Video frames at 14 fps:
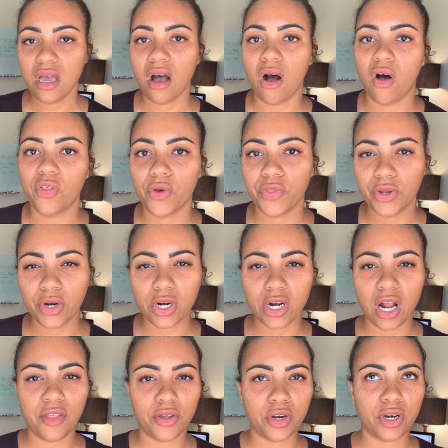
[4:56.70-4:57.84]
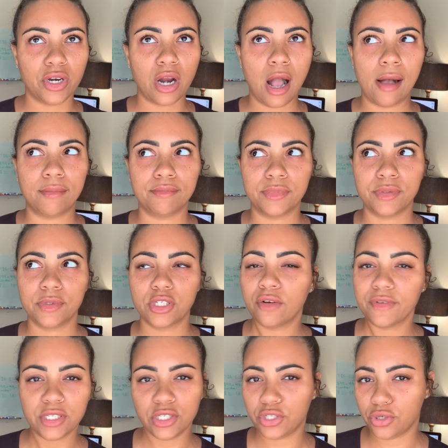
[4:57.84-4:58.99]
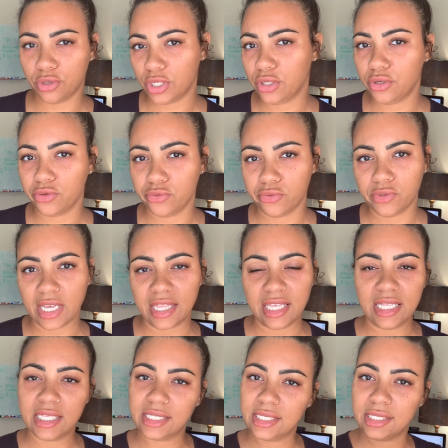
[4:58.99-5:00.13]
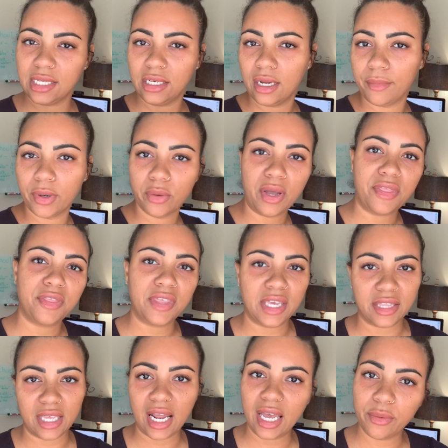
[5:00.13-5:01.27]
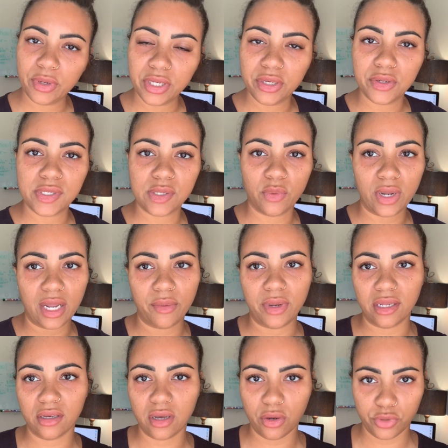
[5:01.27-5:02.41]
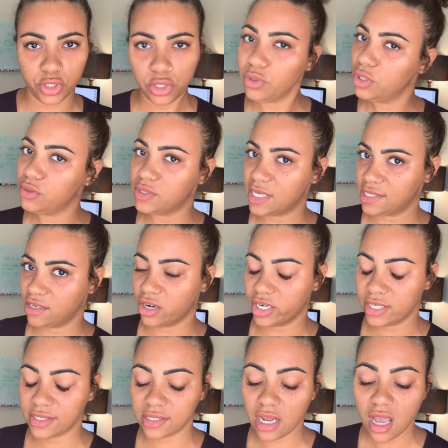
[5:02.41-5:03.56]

although there are other services you could use. I think this is the #1 thing that I would use and what I would coach you to use as an artist.